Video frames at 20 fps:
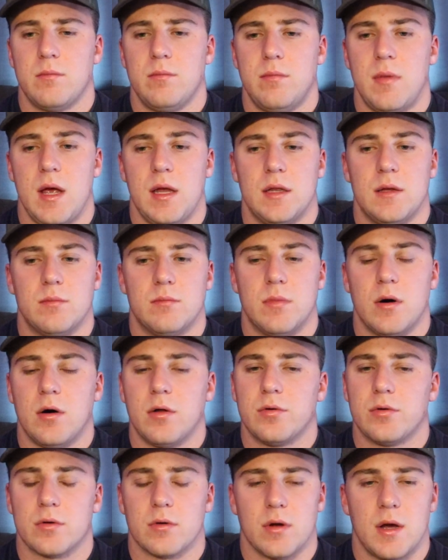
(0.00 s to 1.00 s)
Made them
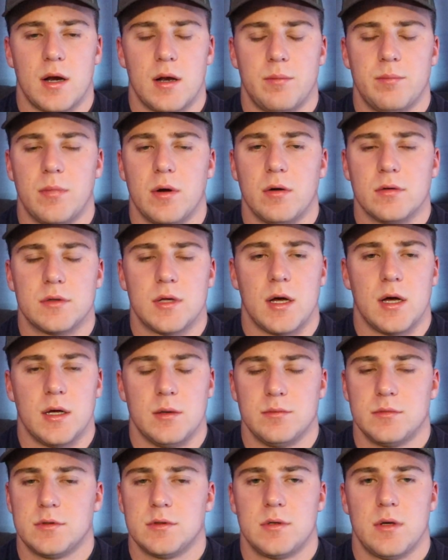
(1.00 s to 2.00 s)
both regret it, both
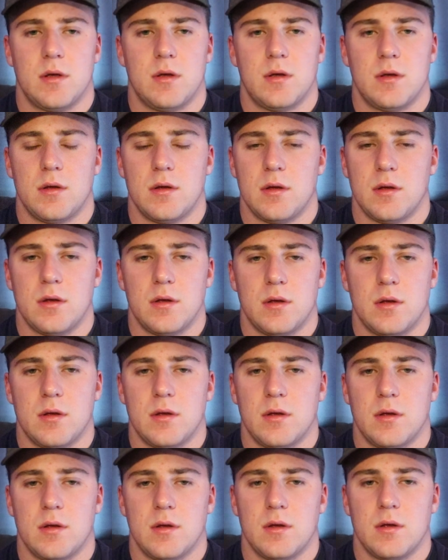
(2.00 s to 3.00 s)
times.
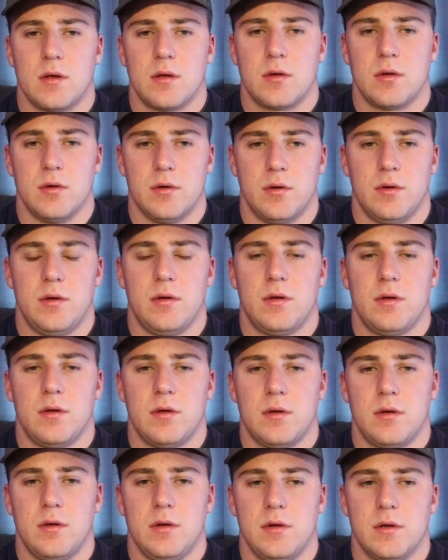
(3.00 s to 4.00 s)
Good.
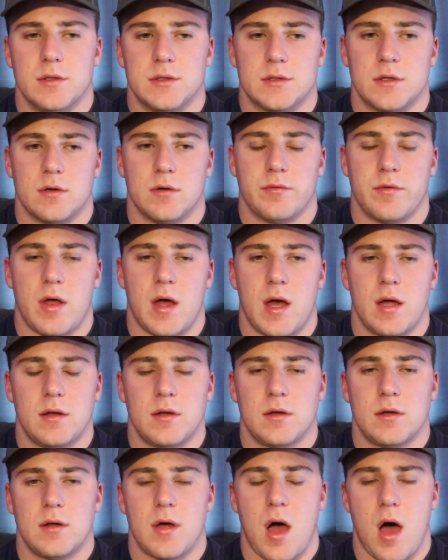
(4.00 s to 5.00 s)
You deserve
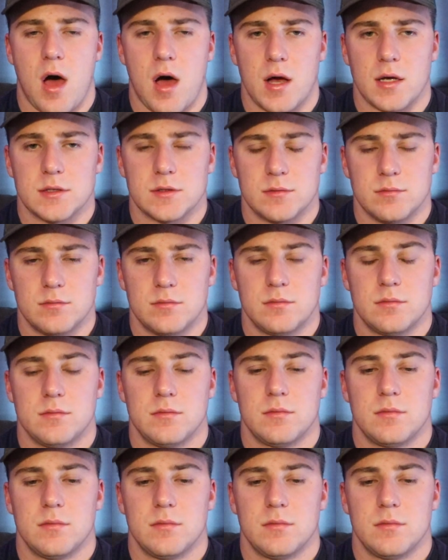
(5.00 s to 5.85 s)
that. Awesome.